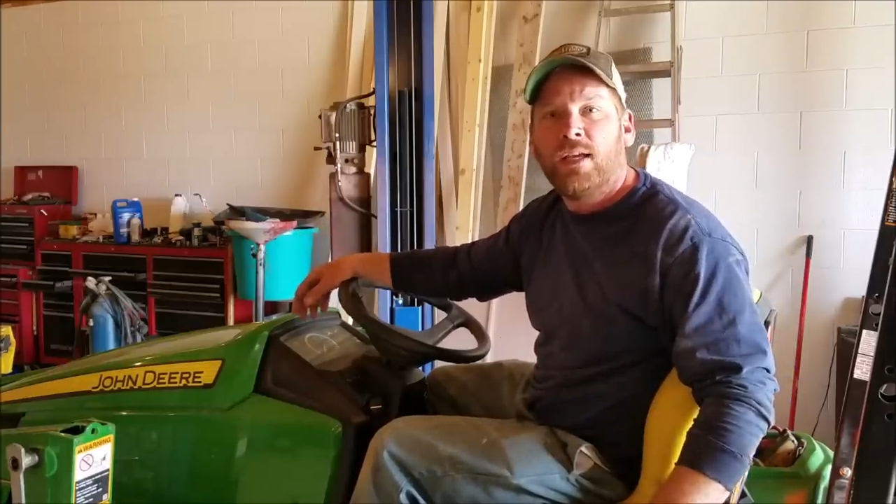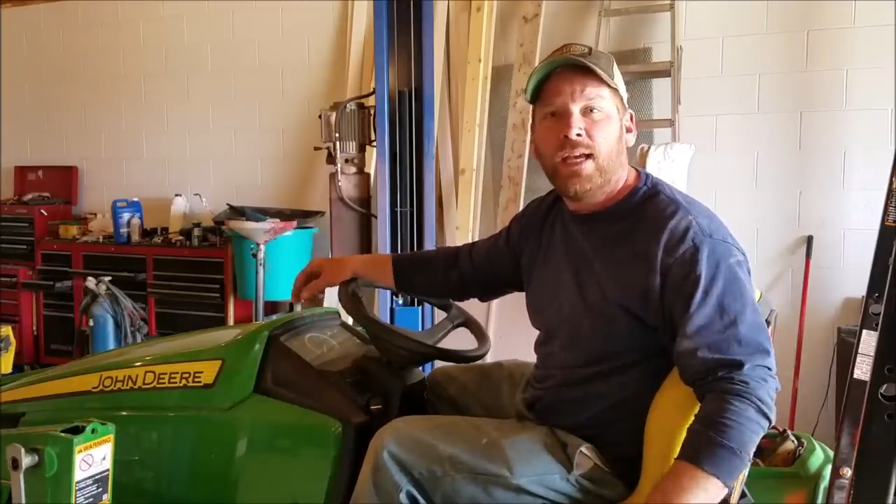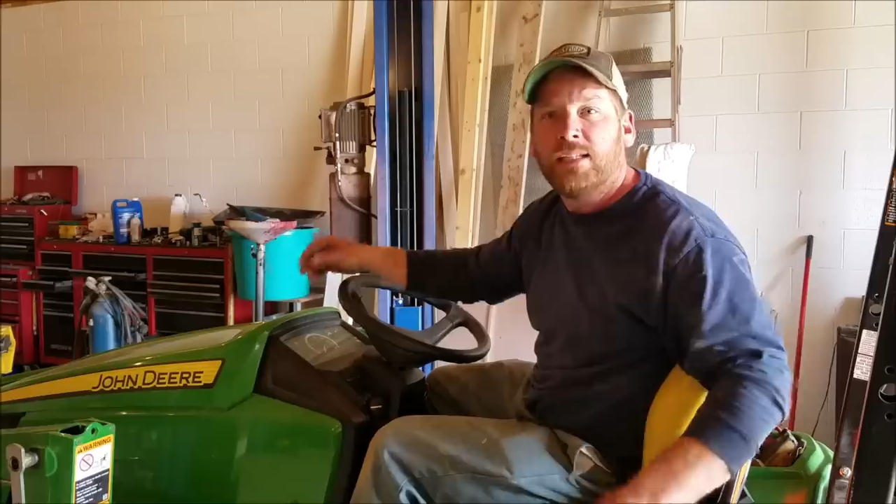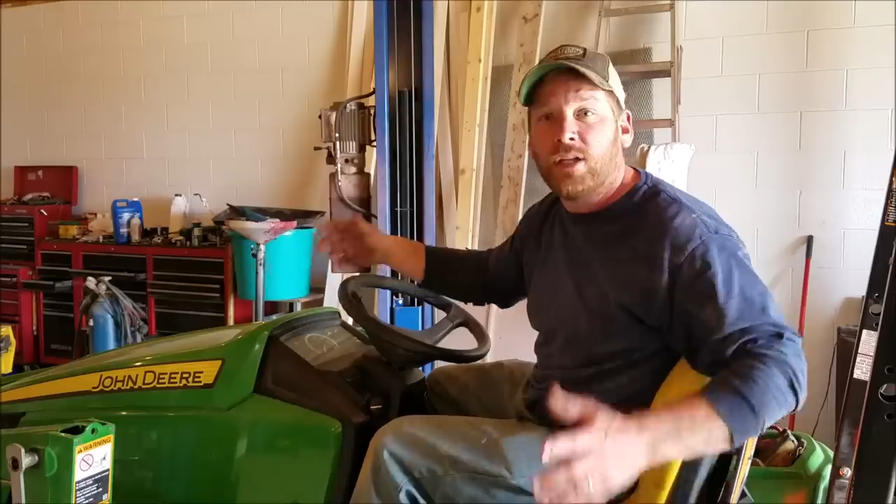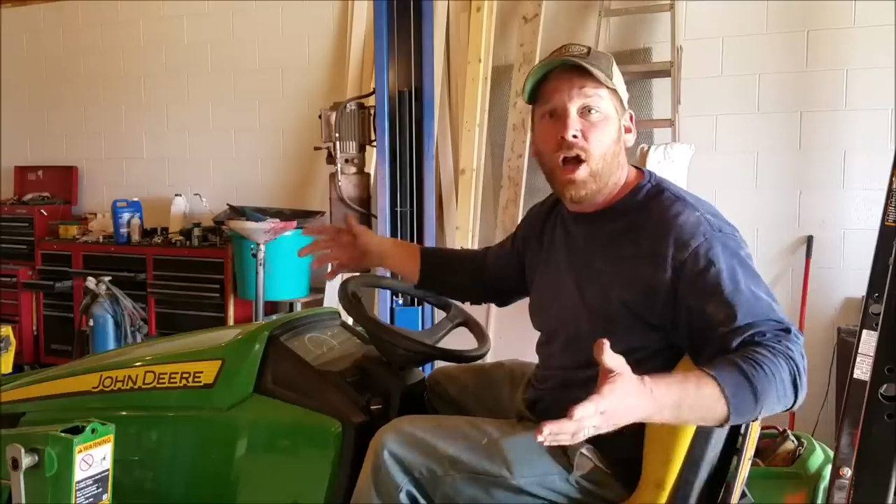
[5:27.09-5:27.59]

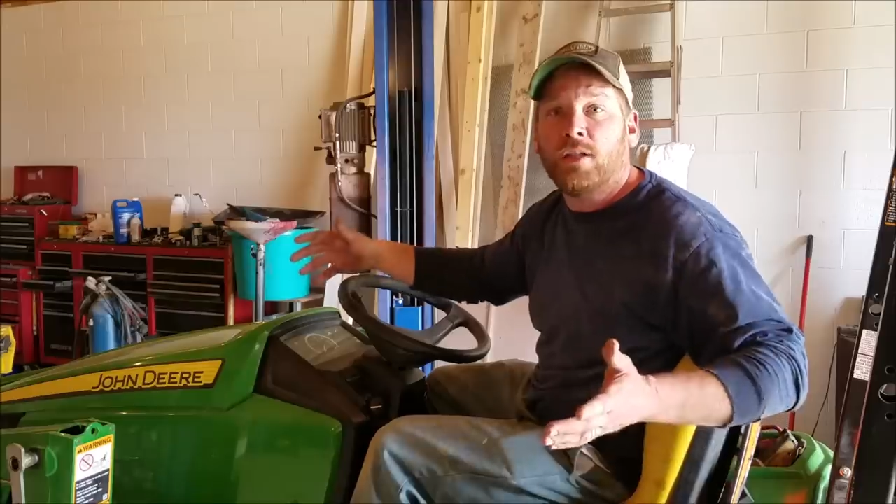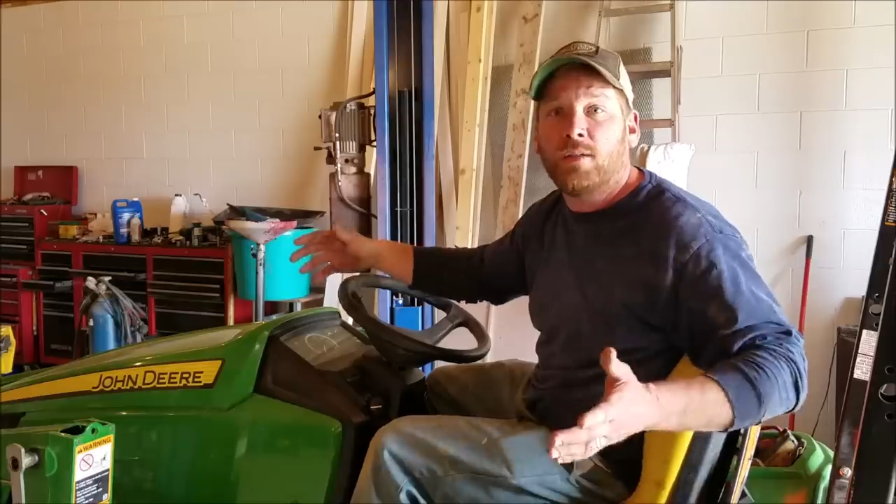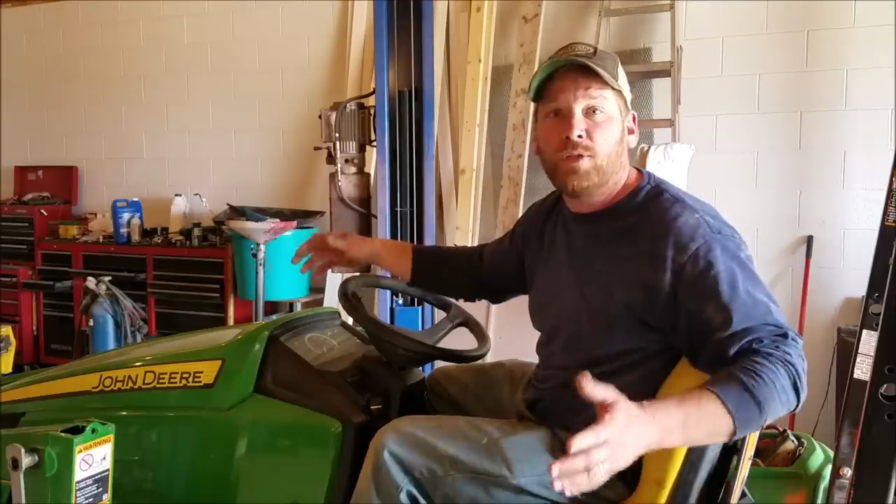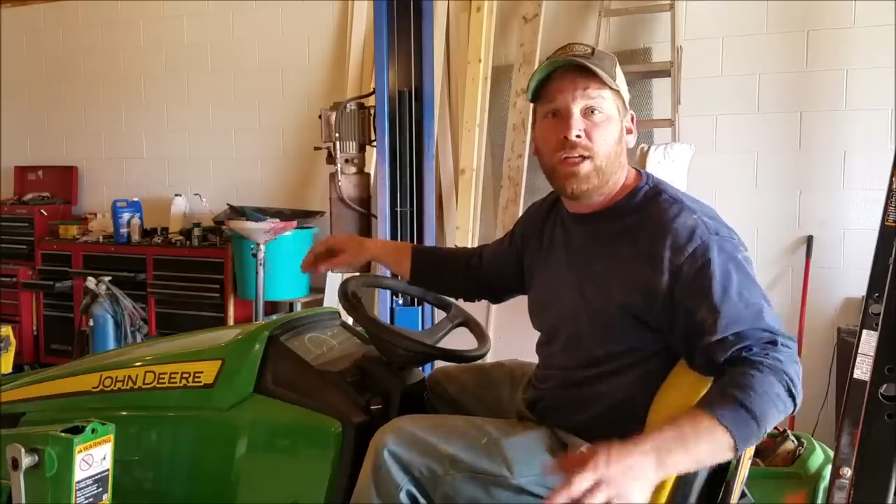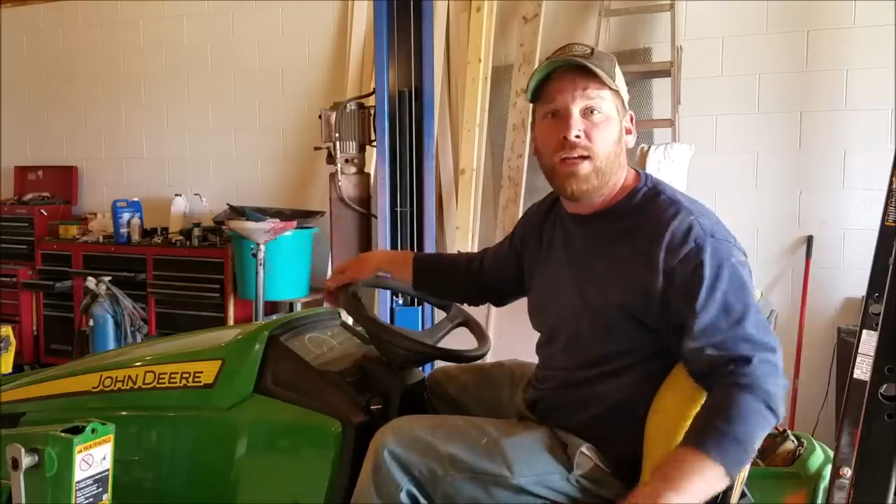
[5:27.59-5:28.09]
It's an
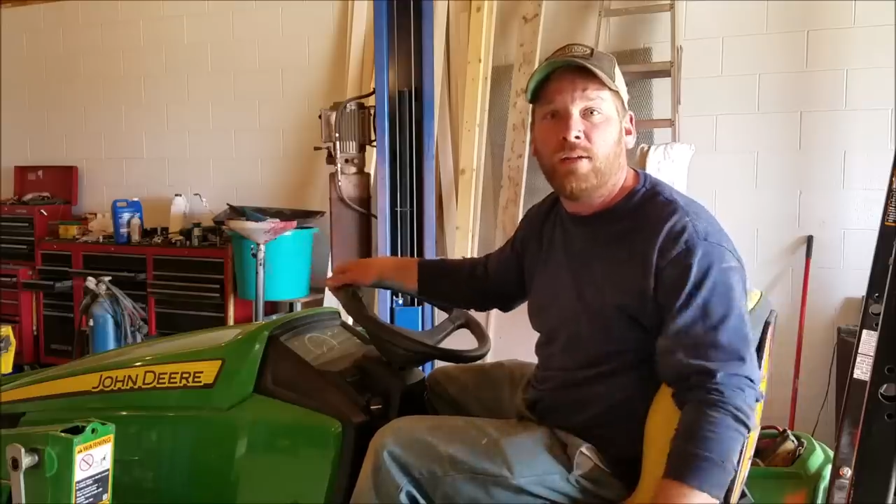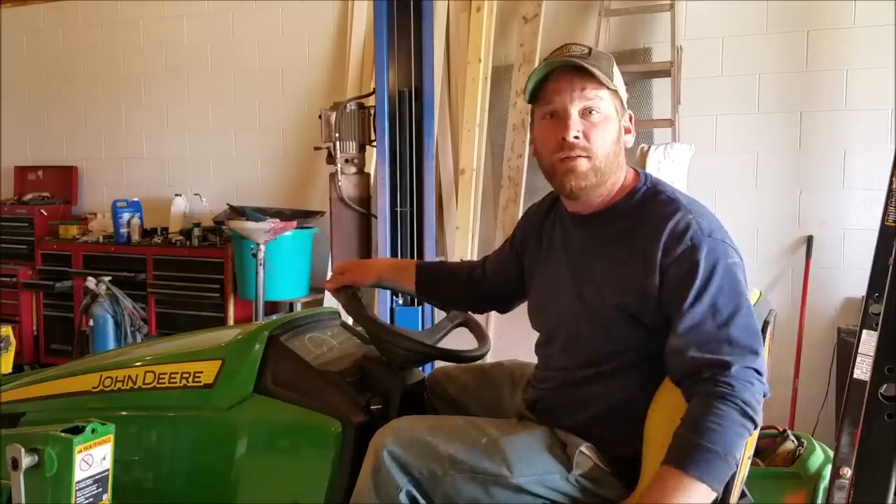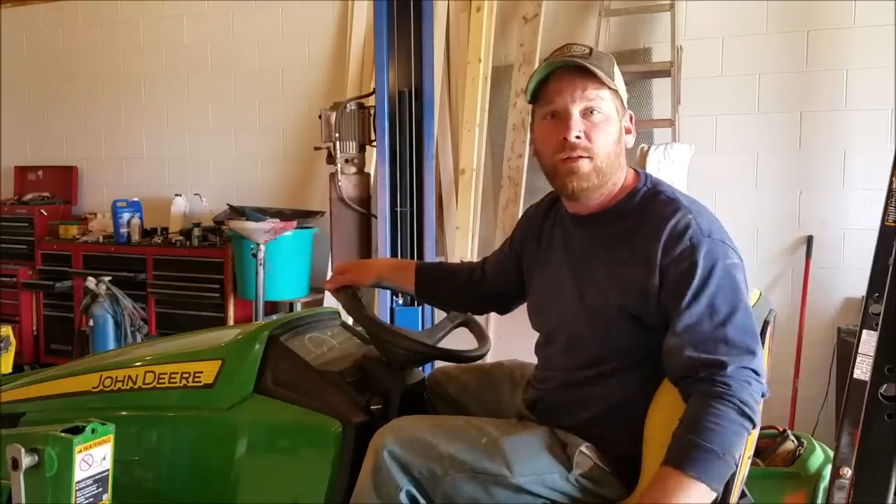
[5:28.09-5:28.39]
awesome channel.